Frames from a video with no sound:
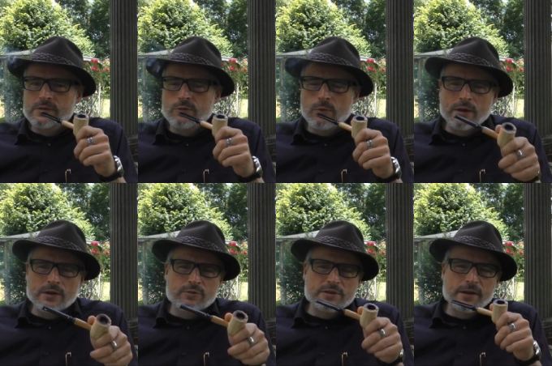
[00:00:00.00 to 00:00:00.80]
So one
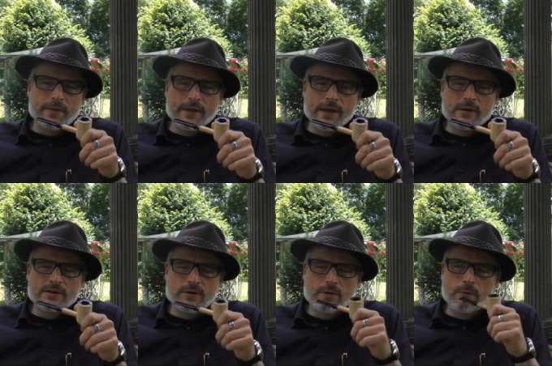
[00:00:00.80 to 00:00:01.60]
interesting thing,
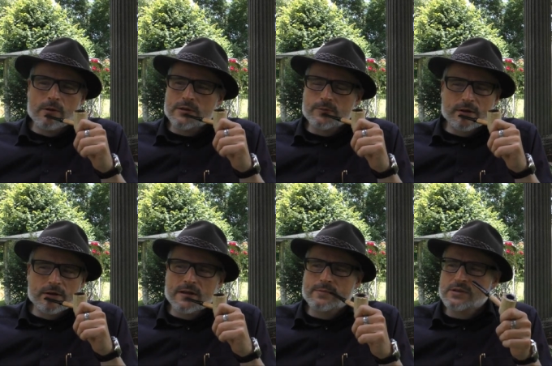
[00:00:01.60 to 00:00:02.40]
as always, when
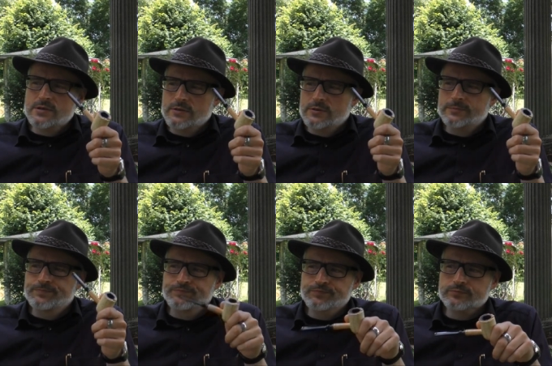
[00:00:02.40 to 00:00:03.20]
it comes to
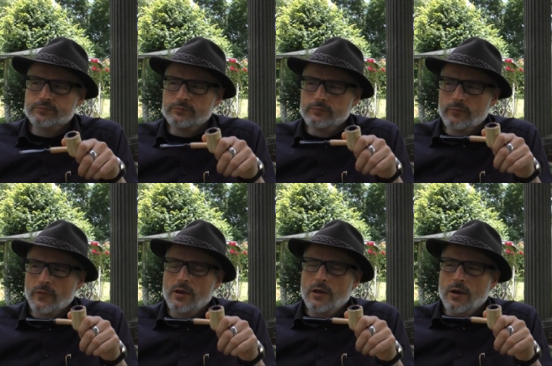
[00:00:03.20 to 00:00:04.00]

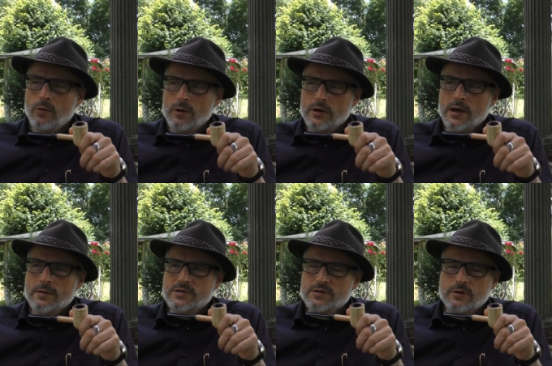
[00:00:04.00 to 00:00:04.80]

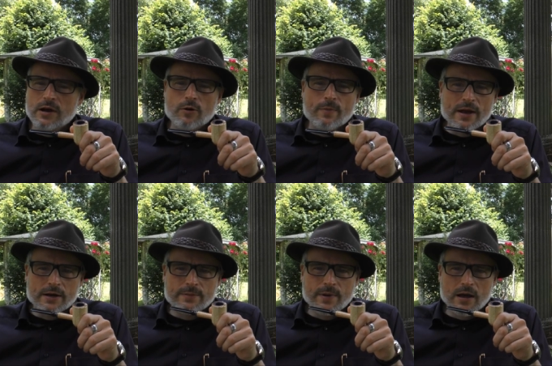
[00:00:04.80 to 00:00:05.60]

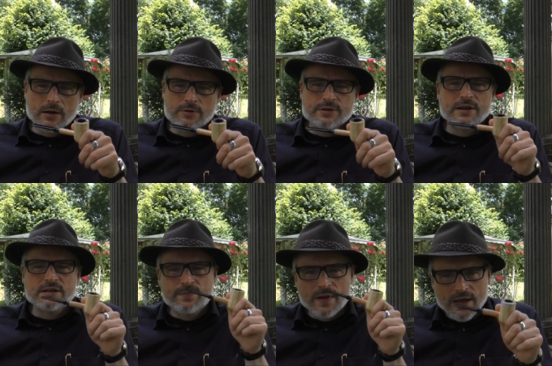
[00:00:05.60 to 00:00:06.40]
aromatic tobaccos, and
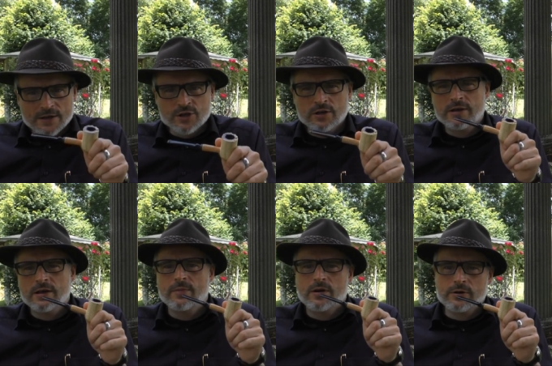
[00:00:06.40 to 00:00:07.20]
especially
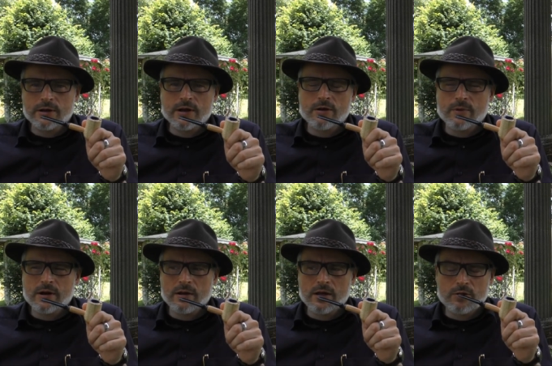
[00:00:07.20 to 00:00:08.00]
American
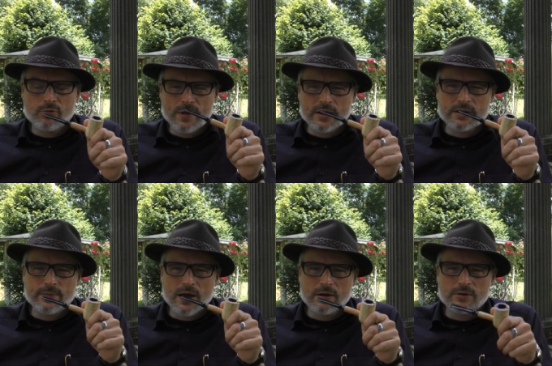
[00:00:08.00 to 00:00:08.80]
aromatic
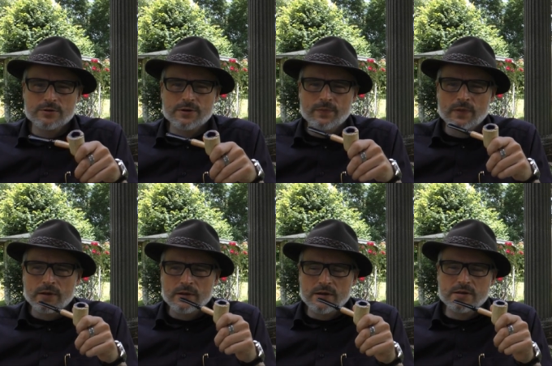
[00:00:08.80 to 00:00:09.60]
tobaccos,
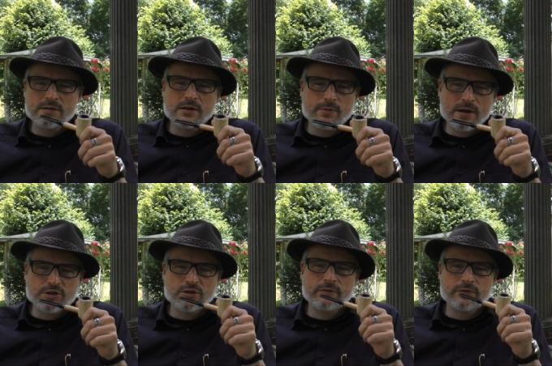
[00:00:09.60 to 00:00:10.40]
is the
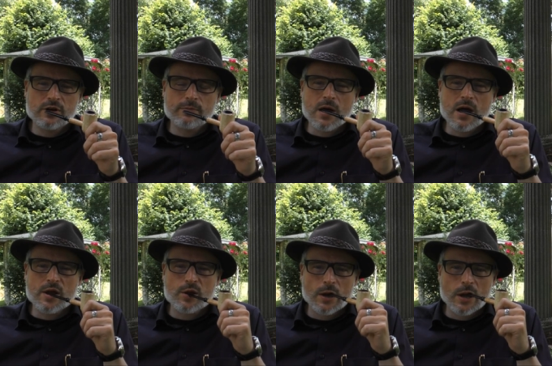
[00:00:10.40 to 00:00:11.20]
question of tongue bite.